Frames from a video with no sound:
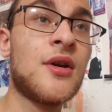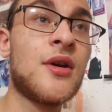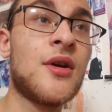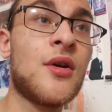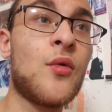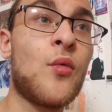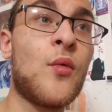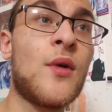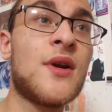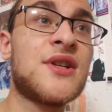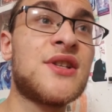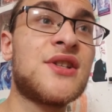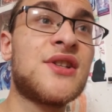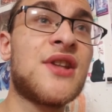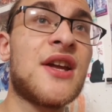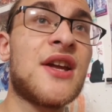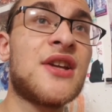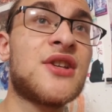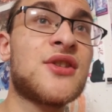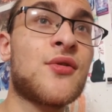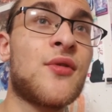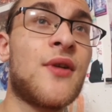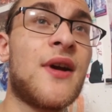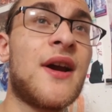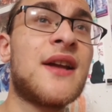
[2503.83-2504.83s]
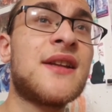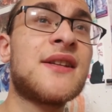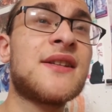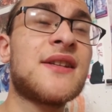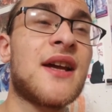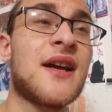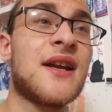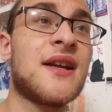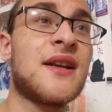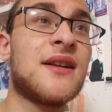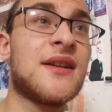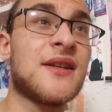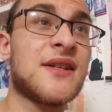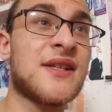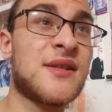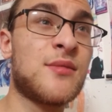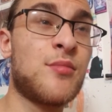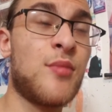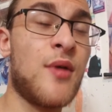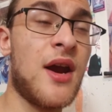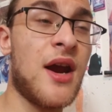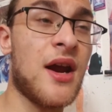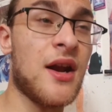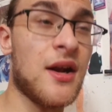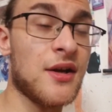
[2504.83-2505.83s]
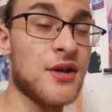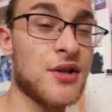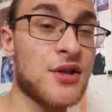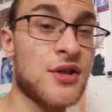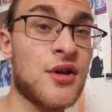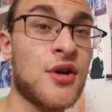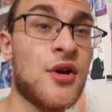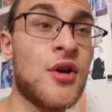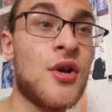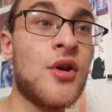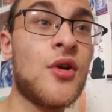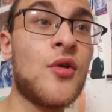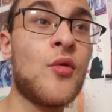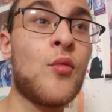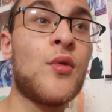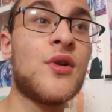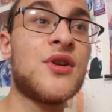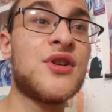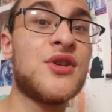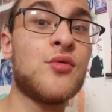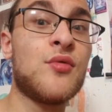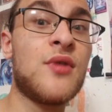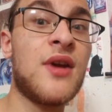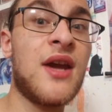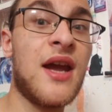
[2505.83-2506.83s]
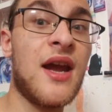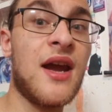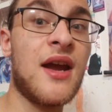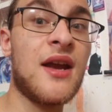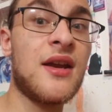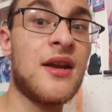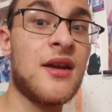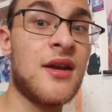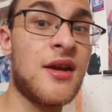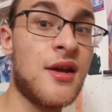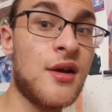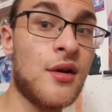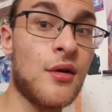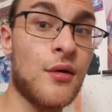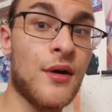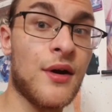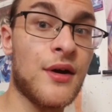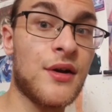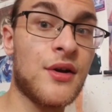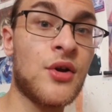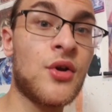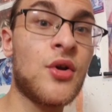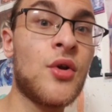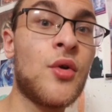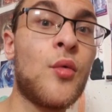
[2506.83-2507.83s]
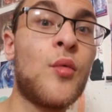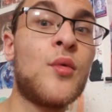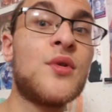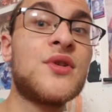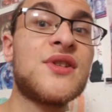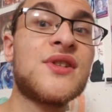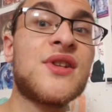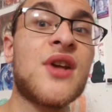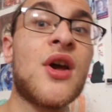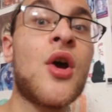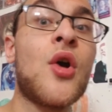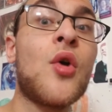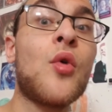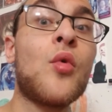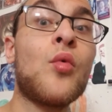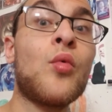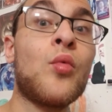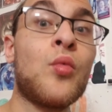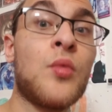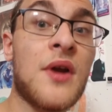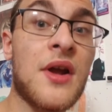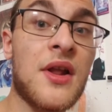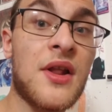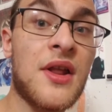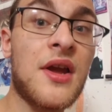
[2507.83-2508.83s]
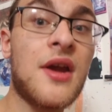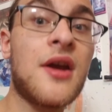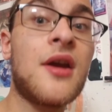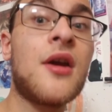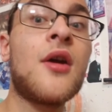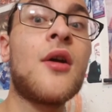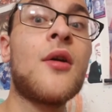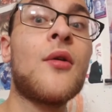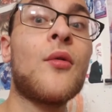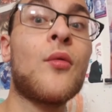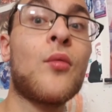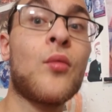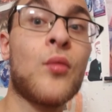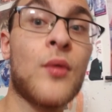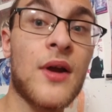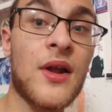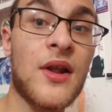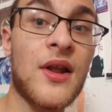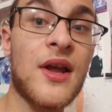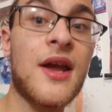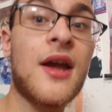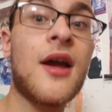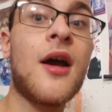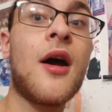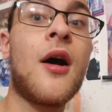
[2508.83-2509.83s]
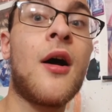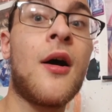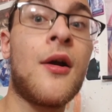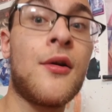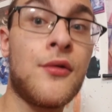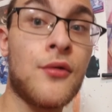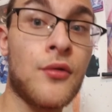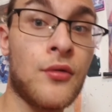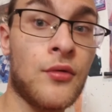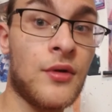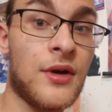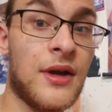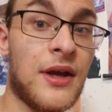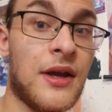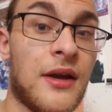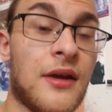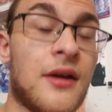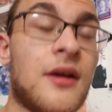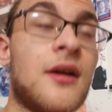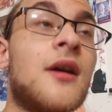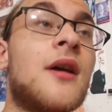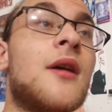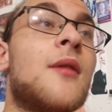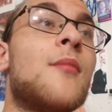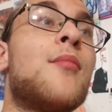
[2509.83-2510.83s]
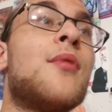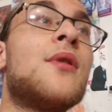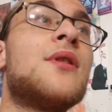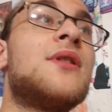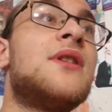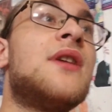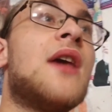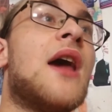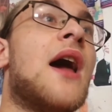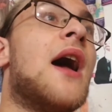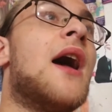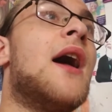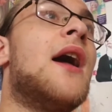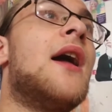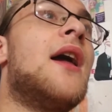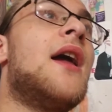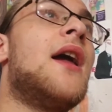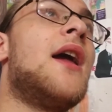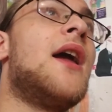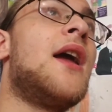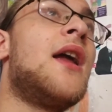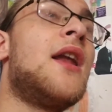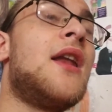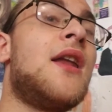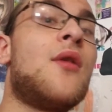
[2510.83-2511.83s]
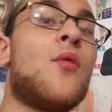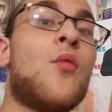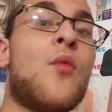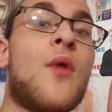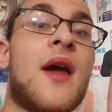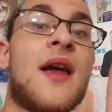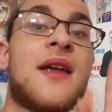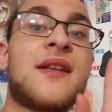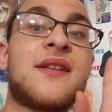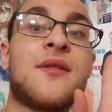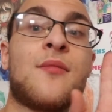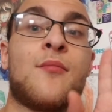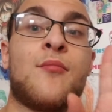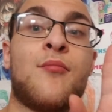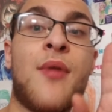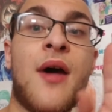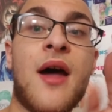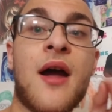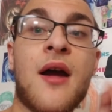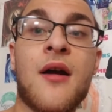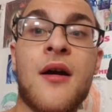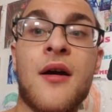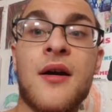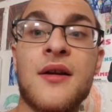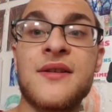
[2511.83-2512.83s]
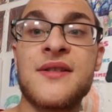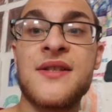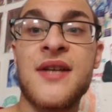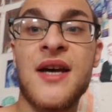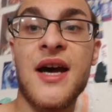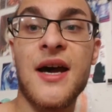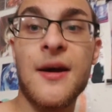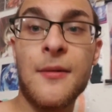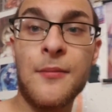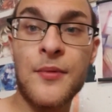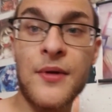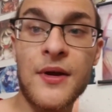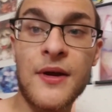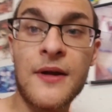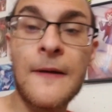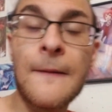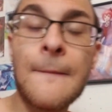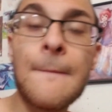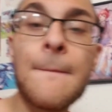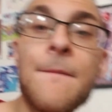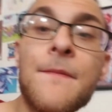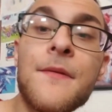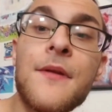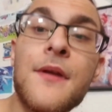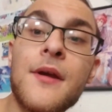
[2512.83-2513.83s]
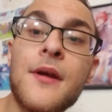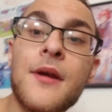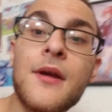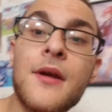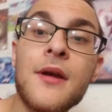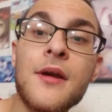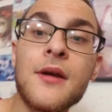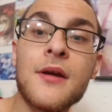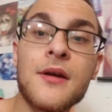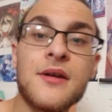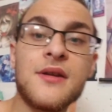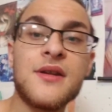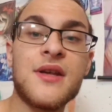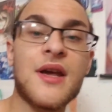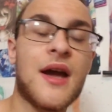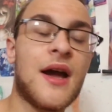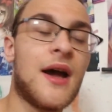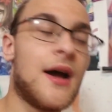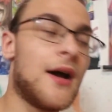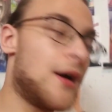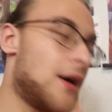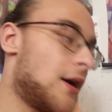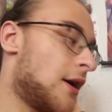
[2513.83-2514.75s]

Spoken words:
which they translate into Spanish, which you can't hear it, which is really, really annoying. But yeah, anyways, back on topic. Yeah,